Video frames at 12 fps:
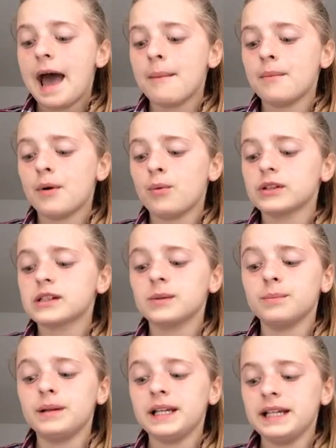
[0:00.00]
Emma was
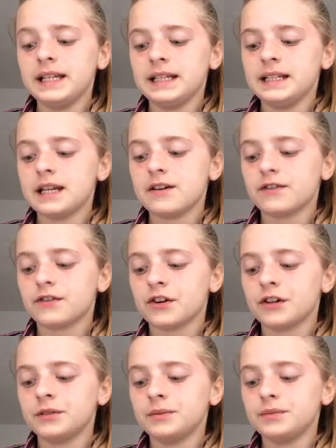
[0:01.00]
completely
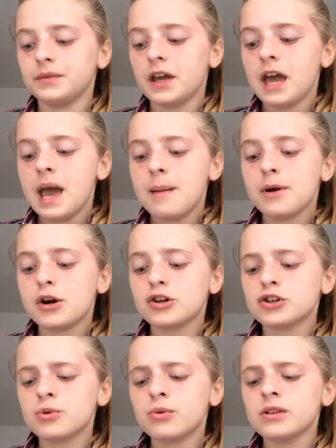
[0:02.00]
different,
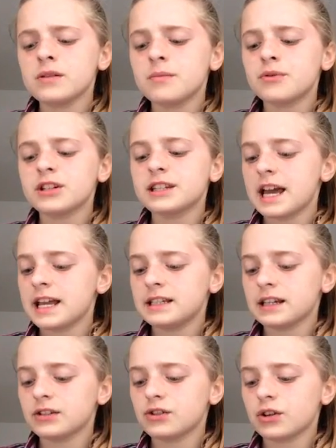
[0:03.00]
because she wasn't
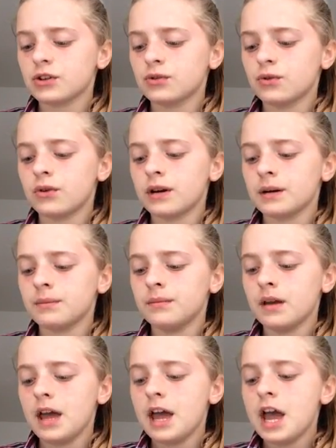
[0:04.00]
pretending to ignore
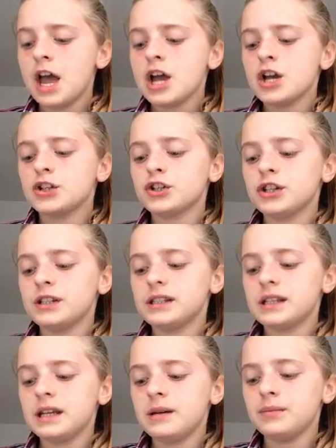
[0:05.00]
him. She
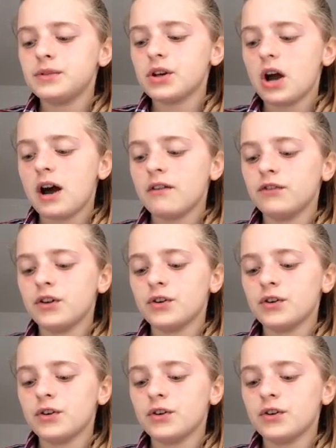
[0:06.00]
seemed to not